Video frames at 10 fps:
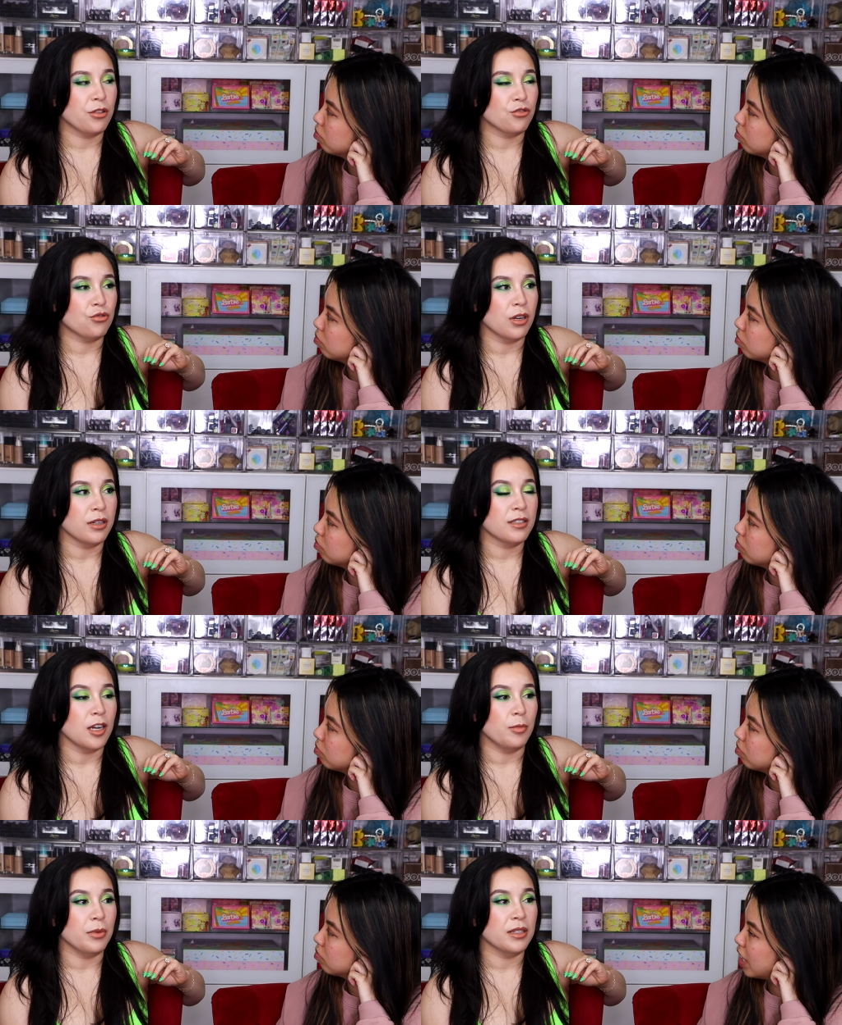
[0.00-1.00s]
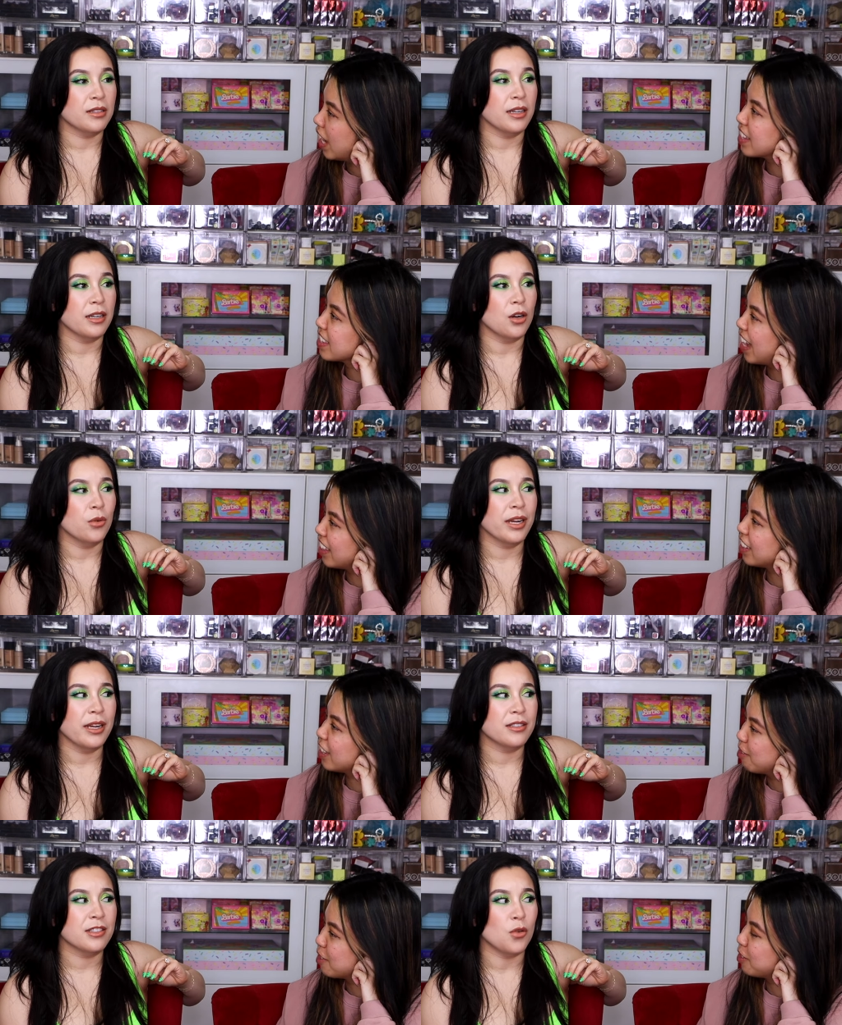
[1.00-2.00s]
Speaker 1: strongest couple. It's yeah, like
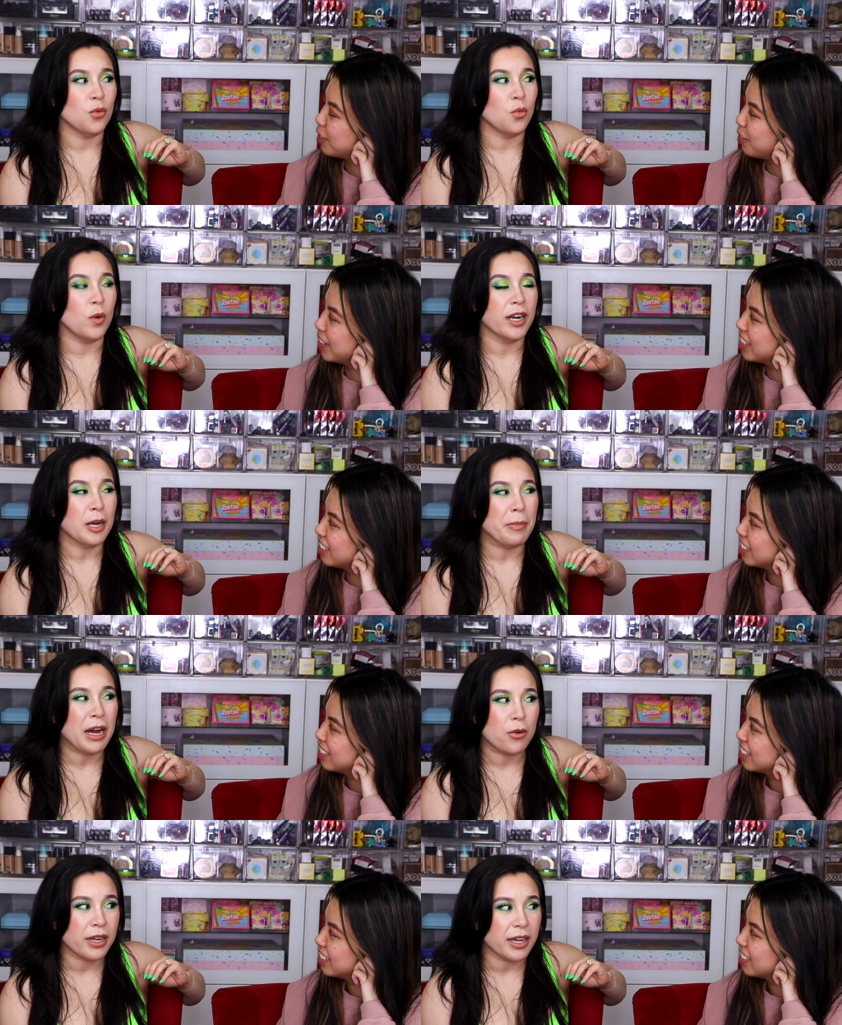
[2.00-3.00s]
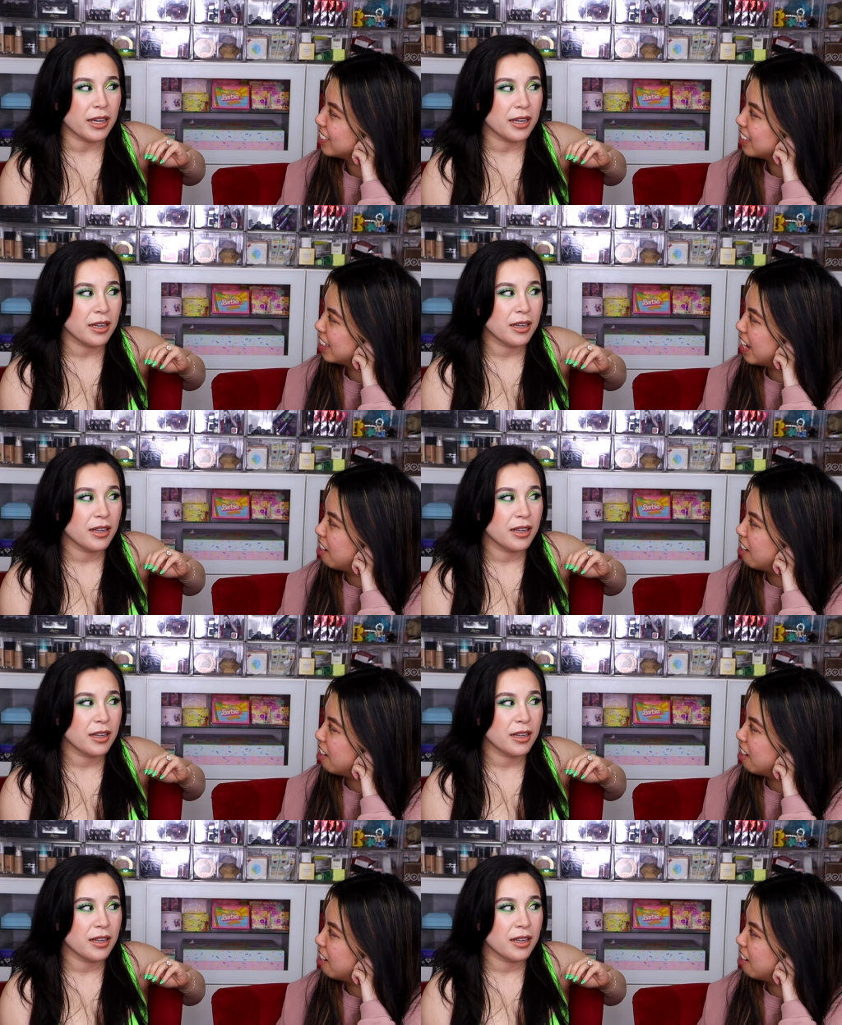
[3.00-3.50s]
okay, so really what about it? Yeah.